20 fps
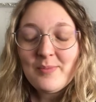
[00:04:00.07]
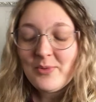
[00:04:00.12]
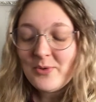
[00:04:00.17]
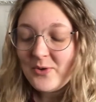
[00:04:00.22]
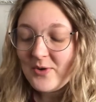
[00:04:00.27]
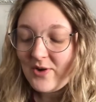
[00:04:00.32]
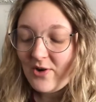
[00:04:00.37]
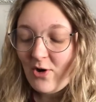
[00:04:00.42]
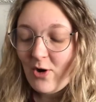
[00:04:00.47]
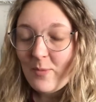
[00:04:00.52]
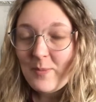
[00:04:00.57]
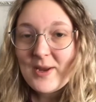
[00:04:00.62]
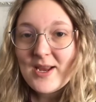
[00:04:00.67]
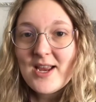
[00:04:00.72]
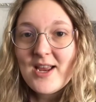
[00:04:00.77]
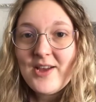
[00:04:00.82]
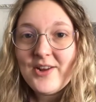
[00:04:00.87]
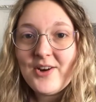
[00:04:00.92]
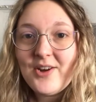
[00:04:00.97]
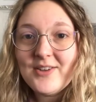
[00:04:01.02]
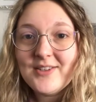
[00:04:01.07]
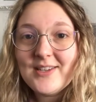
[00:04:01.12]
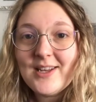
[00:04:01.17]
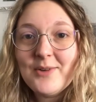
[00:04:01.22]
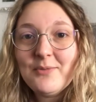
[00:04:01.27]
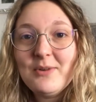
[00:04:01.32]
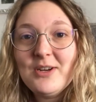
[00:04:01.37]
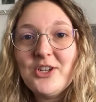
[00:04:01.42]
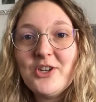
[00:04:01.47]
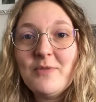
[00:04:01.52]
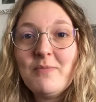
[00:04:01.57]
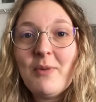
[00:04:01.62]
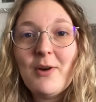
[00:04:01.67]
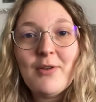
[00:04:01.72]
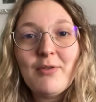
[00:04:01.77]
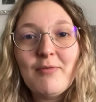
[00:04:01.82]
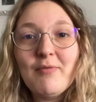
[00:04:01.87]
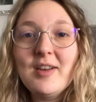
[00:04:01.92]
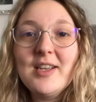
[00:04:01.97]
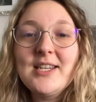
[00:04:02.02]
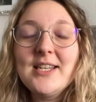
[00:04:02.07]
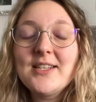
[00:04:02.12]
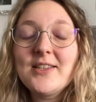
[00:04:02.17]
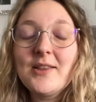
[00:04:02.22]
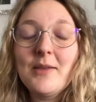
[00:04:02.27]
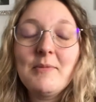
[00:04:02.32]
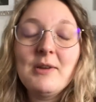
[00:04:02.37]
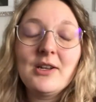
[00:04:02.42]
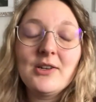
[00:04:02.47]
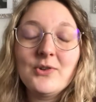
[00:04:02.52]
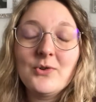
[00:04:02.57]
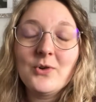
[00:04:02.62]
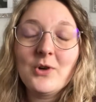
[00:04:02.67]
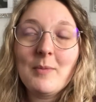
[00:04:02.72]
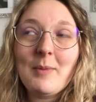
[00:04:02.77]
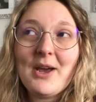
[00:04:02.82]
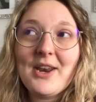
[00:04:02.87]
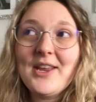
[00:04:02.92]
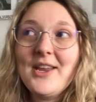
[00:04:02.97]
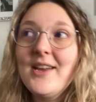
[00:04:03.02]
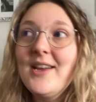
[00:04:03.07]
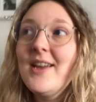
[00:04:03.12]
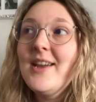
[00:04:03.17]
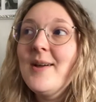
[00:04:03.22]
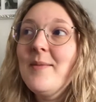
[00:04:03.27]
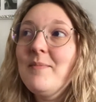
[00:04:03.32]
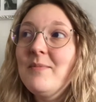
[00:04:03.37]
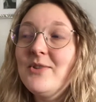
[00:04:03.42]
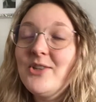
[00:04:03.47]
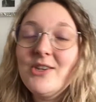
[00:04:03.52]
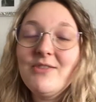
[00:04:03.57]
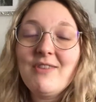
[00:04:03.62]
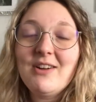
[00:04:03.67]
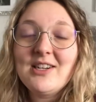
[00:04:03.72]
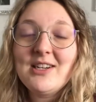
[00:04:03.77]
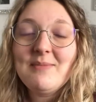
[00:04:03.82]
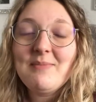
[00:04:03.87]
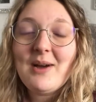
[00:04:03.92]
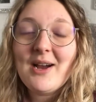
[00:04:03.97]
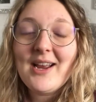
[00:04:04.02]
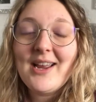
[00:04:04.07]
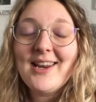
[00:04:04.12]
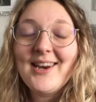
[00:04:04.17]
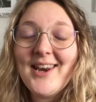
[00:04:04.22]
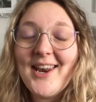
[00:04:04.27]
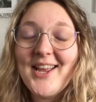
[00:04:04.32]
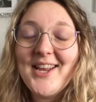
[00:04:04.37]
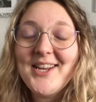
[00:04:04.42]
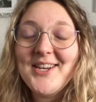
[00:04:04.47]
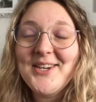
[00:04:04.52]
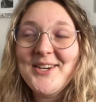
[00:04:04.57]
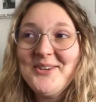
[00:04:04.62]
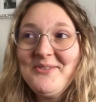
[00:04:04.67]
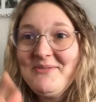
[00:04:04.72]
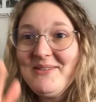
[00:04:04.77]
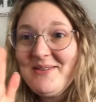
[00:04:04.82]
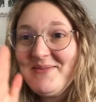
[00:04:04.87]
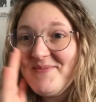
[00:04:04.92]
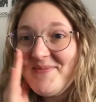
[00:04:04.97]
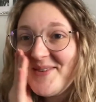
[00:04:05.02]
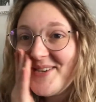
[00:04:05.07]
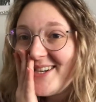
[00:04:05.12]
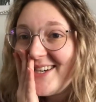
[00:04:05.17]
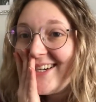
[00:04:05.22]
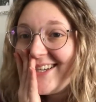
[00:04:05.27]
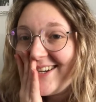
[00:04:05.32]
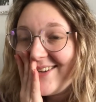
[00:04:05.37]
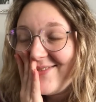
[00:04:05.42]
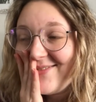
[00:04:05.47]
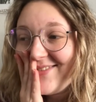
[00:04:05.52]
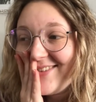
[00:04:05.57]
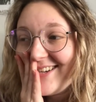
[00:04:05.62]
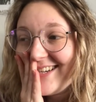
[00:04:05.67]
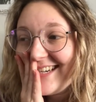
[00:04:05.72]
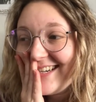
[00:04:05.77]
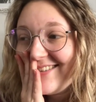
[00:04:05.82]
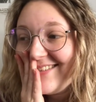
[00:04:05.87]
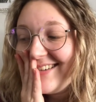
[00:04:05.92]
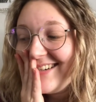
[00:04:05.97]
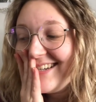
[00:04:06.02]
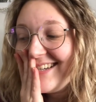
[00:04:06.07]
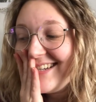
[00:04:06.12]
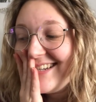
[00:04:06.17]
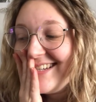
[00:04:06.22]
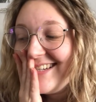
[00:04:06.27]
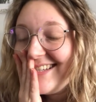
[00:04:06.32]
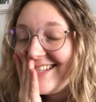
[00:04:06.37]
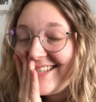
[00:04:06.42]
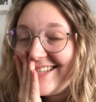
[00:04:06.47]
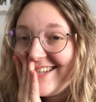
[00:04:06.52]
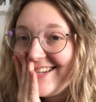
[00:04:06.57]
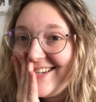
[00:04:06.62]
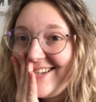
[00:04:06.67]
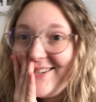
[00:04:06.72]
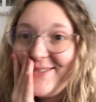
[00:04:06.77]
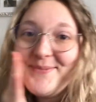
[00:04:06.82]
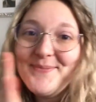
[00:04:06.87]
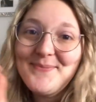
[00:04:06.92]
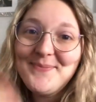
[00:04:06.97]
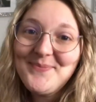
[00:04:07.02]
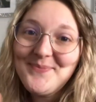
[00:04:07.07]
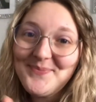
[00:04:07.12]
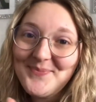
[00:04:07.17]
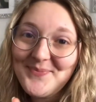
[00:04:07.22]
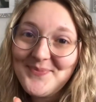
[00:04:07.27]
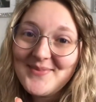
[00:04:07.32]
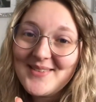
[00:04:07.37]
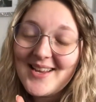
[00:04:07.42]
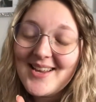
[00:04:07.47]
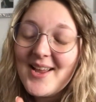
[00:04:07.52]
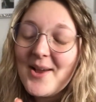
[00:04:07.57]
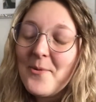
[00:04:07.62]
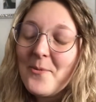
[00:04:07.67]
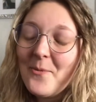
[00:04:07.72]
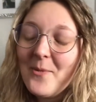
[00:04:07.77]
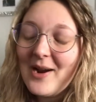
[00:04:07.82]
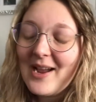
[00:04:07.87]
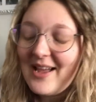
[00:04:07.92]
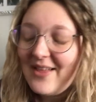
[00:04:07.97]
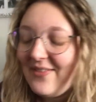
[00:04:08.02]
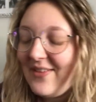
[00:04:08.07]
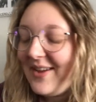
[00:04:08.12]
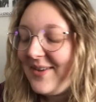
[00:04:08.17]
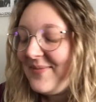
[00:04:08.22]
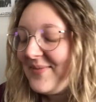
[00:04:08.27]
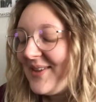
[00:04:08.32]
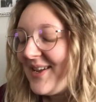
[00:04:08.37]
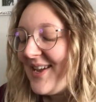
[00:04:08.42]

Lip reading: bought a copy and said we should both read it so that we can talk about it. She read it back in like November and I'm finally reading it, so we're getting there.